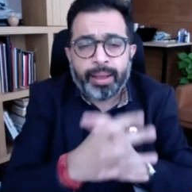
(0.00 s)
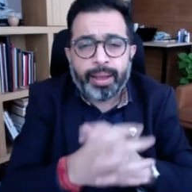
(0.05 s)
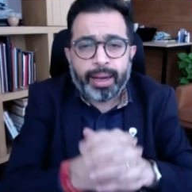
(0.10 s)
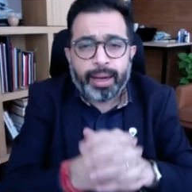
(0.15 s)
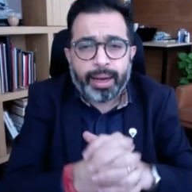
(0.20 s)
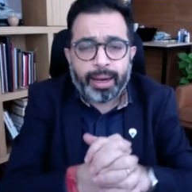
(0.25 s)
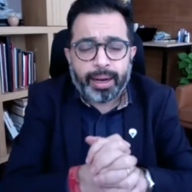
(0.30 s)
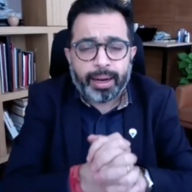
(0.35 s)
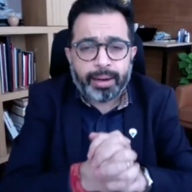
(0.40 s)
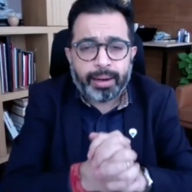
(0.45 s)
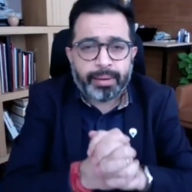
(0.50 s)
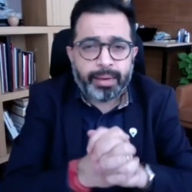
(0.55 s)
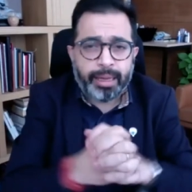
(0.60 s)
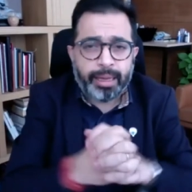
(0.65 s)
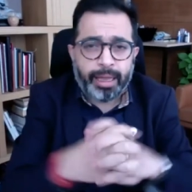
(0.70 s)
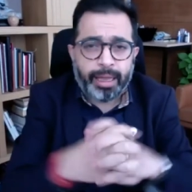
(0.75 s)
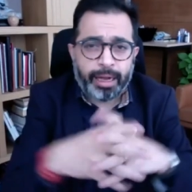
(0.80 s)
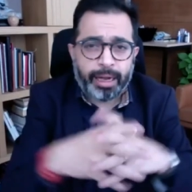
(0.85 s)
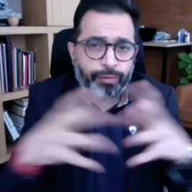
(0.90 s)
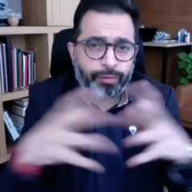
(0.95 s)
Uh,
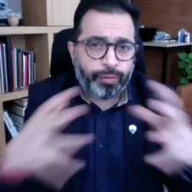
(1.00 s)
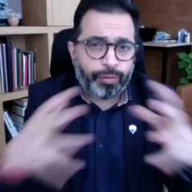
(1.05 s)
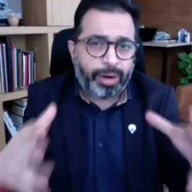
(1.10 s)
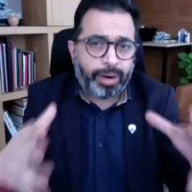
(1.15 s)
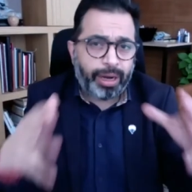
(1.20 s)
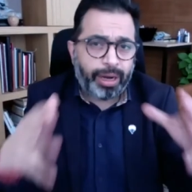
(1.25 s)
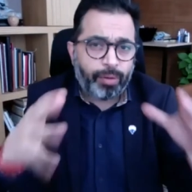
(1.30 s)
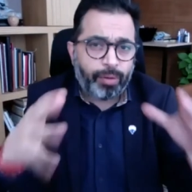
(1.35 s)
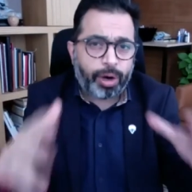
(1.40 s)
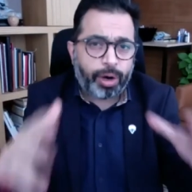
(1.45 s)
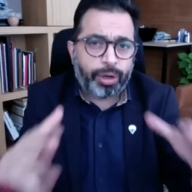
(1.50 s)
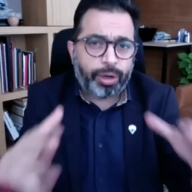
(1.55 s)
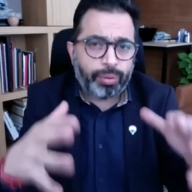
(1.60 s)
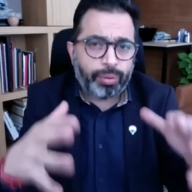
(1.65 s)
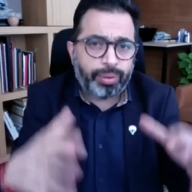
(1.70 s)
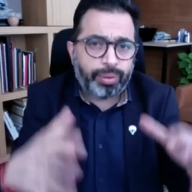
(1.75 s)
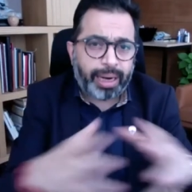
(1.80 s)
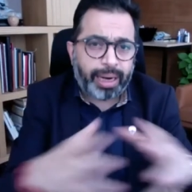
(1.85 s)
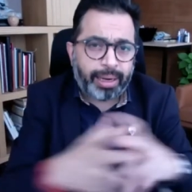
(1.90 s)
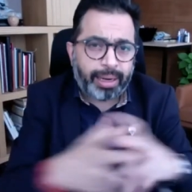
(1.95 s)
and if you really want to
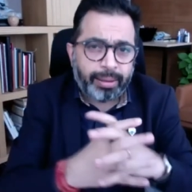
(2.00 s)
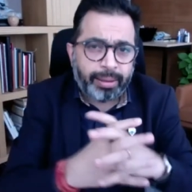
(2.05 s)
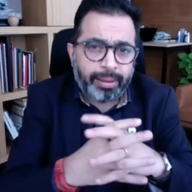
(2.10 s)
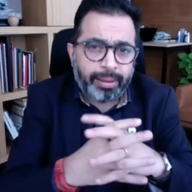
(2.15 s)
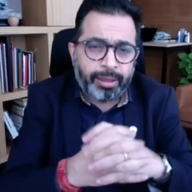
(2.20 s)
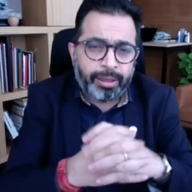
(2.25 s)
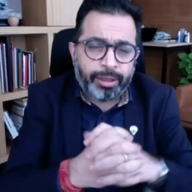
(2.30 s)
do that,